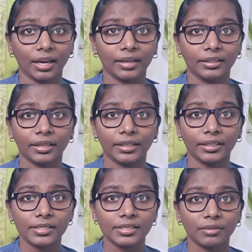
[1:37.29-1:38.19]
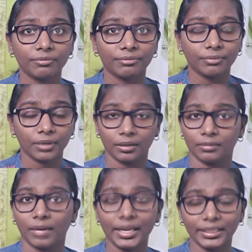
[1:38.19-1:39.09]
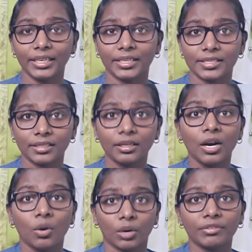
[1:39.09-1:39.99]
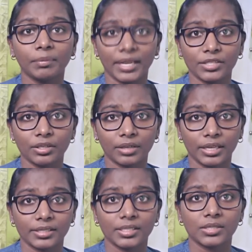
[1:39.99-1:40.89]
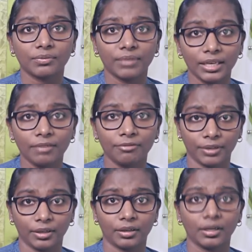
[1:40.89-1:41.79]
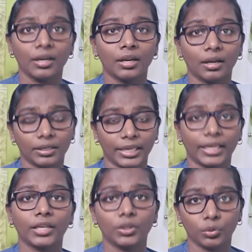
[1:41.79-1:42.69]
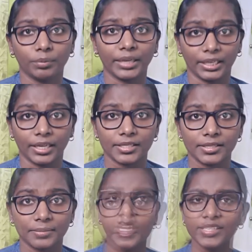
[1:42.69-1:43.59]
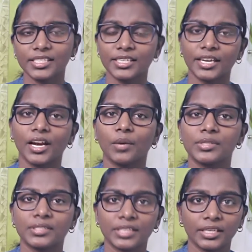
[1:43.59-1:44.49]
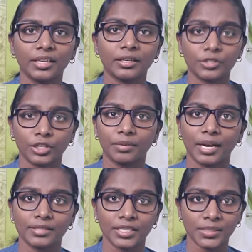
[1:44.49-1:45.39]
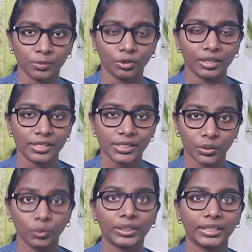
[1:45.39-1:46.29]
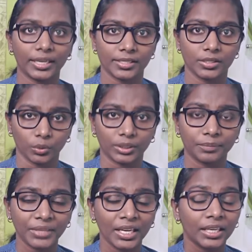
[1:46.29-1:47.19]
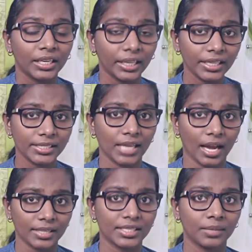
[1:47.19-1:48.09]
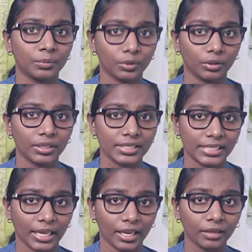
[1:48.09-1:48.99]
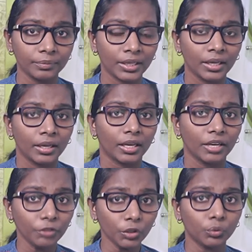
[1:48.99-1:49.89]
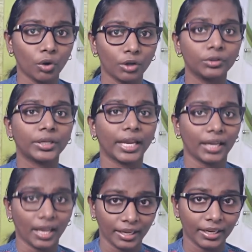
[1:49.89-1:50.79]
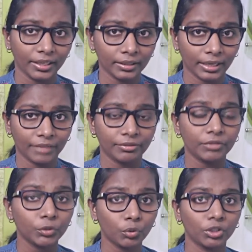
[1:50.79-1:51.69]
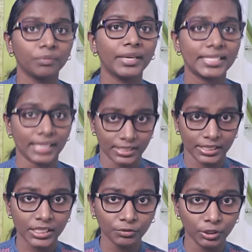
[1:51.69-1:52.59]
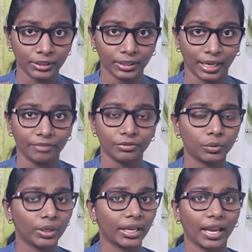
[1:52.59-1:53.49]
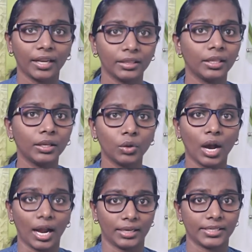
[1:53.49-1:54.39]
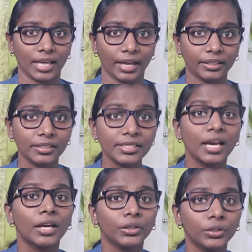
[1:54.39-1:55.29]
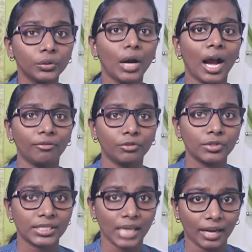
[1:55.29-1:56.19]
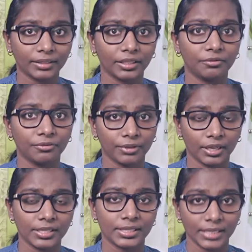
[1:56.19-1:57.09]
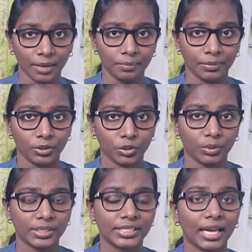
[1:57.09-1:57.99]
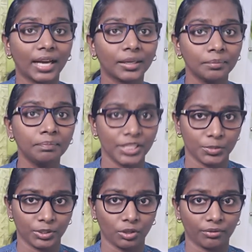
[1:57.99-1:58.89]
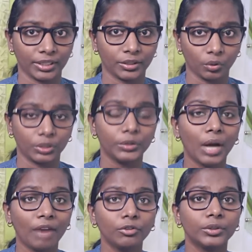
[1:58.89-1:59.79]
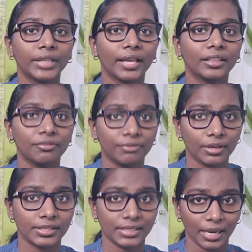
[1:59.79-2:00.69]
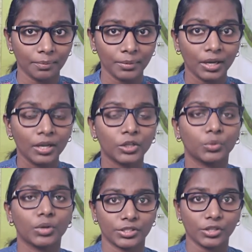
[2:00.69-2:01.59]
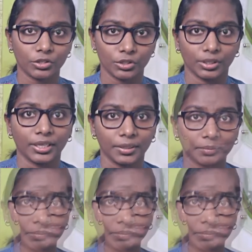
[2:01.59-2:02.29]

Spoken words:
And it is the I think it is the one of the major reasons we fear taking new beginnings. Yesterday, I was reading Richard Branson's book, Screw It, Let's Do It. He starts the book saying, if you want to get ahead in life, if you want to be successful in life, doing anything your heart desires, you have to start that first step towards the accomplishment of that goal. You have to take the first step towards your journey.